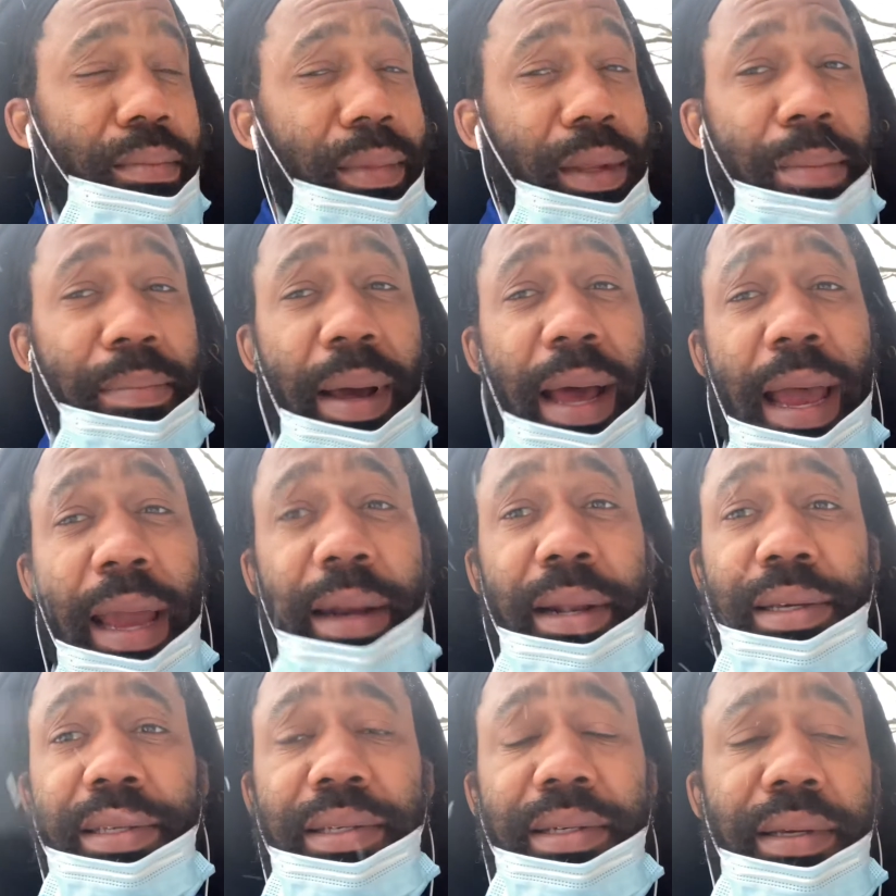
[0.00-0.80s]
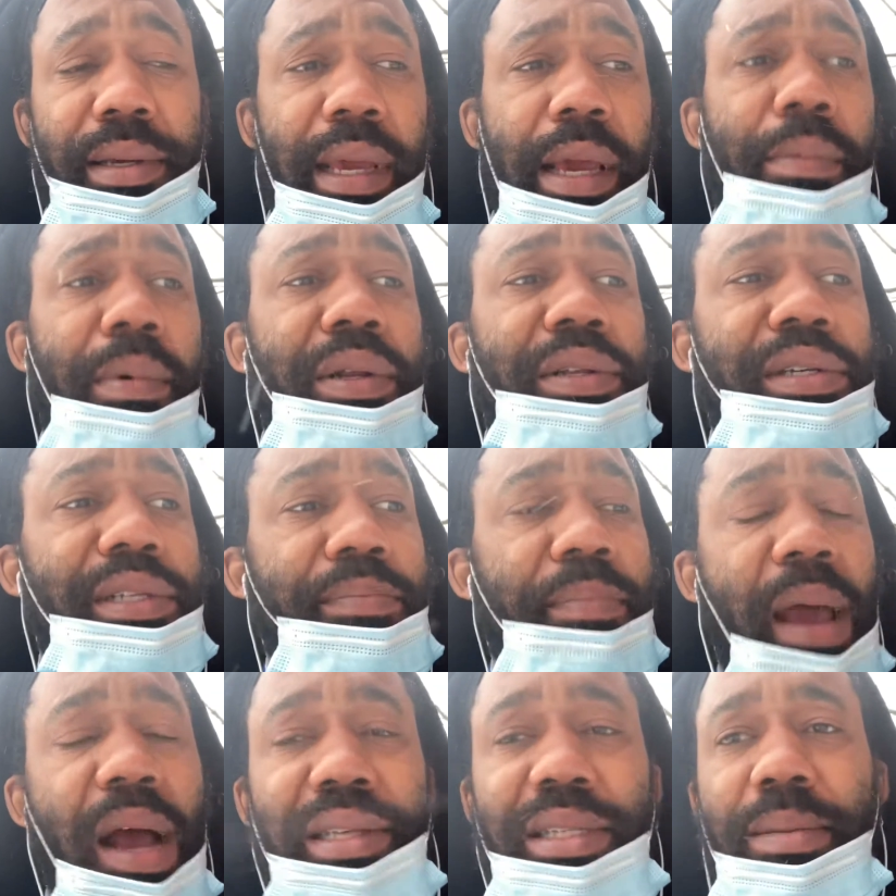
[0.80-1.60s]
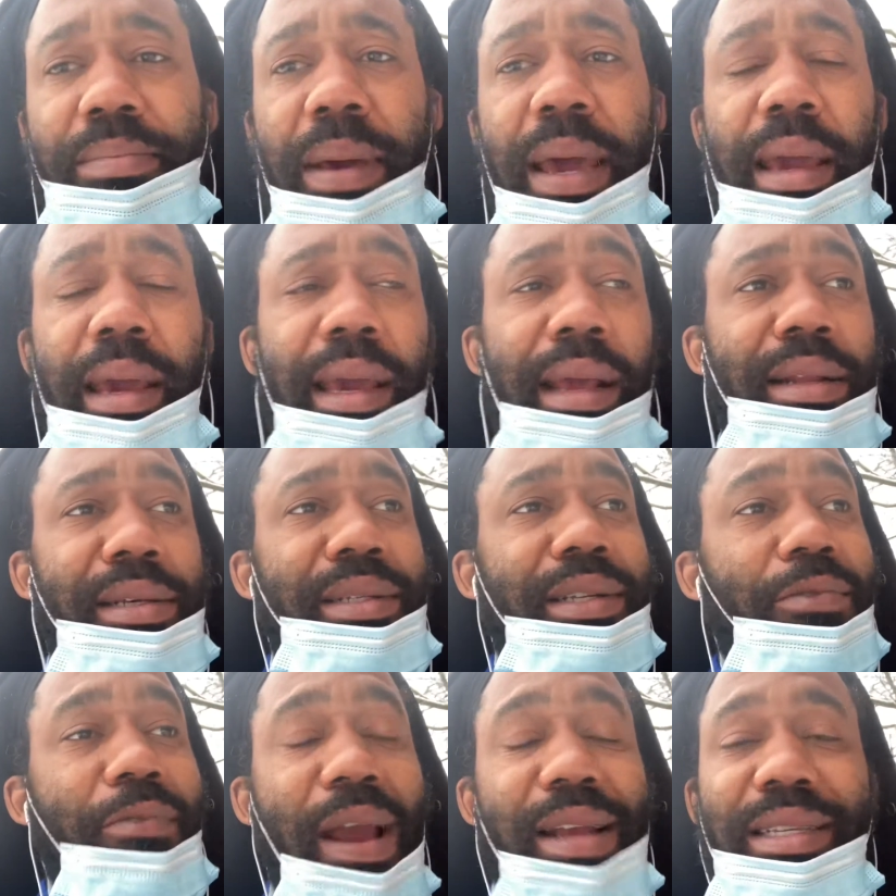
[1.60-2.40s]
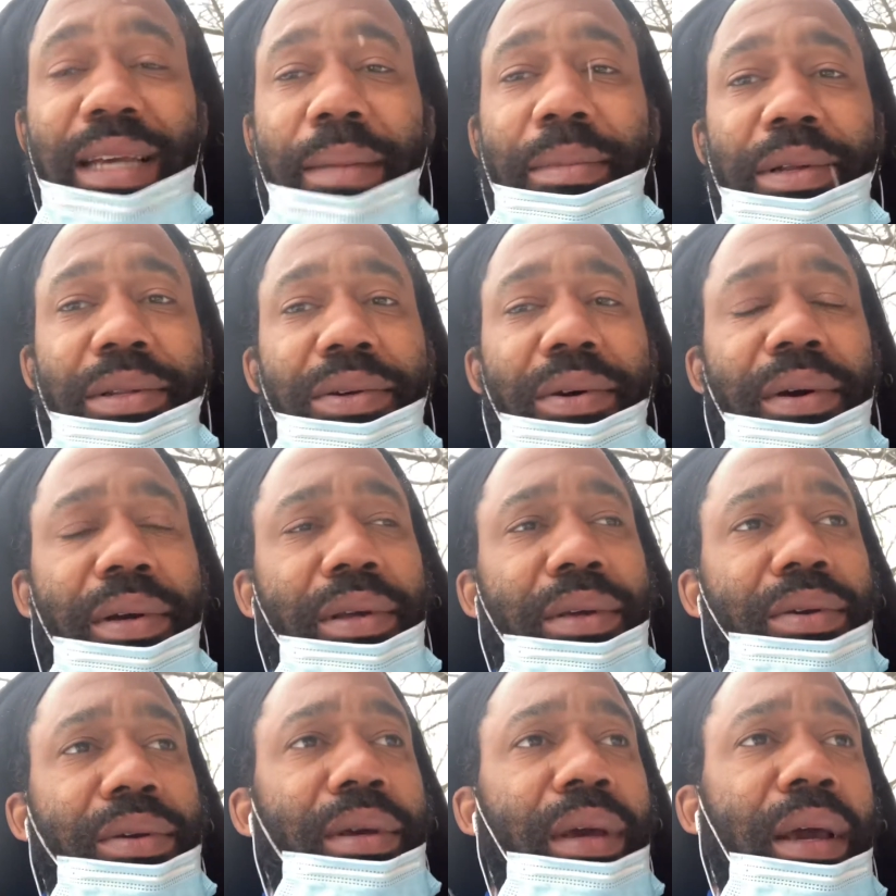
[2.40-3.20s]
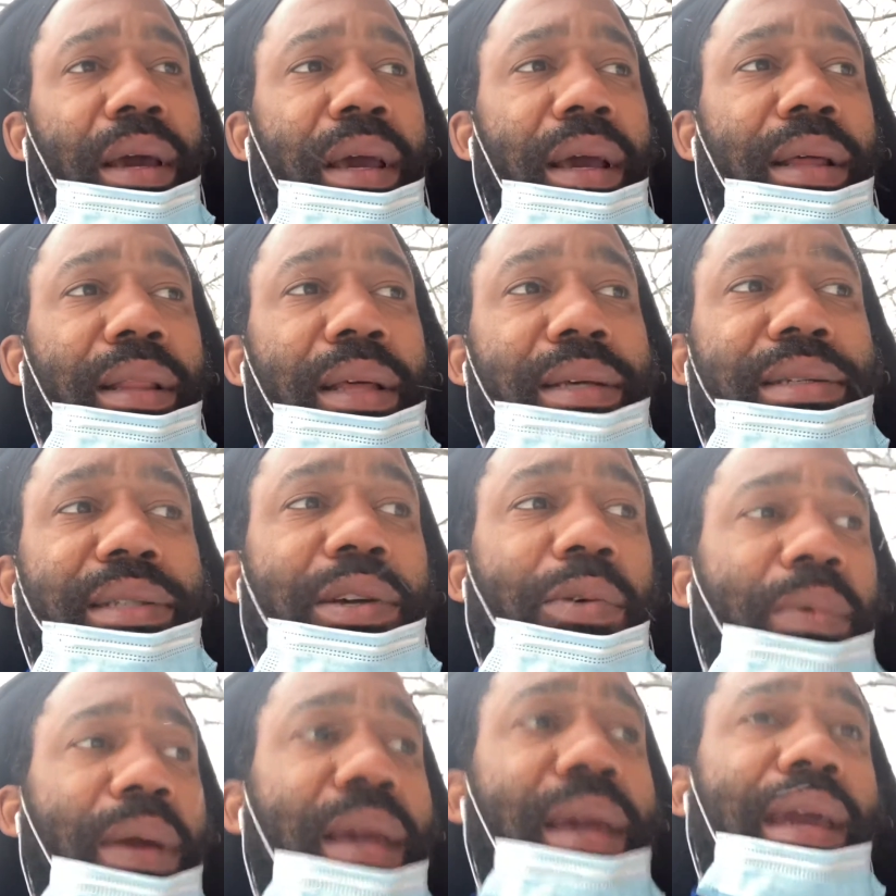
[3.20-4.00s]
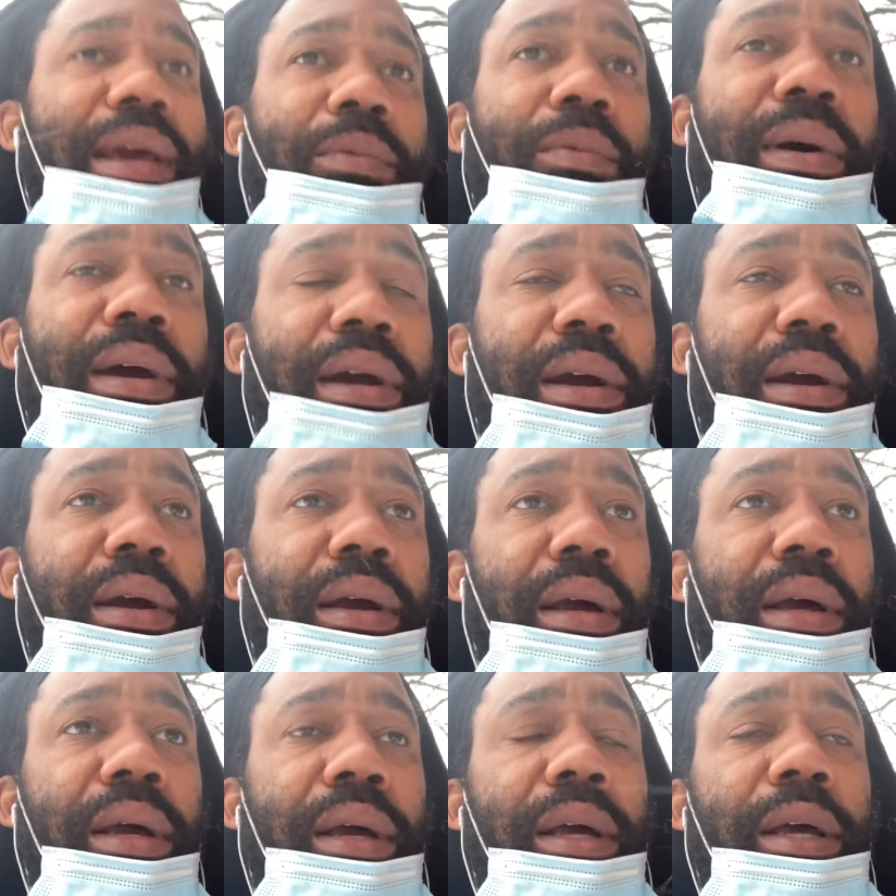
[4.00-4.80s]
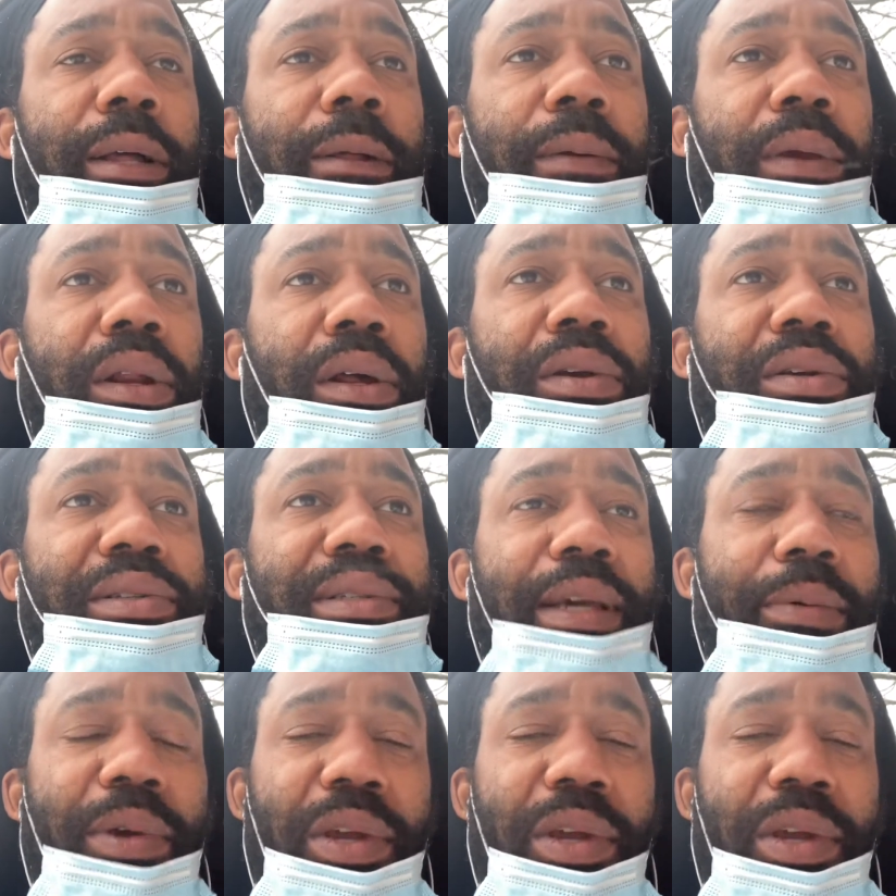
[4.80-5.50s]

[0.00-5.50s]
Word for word: behind us and we're just bouncing back. And this is the right time to do it. You, this is a weekend where, you know, you see what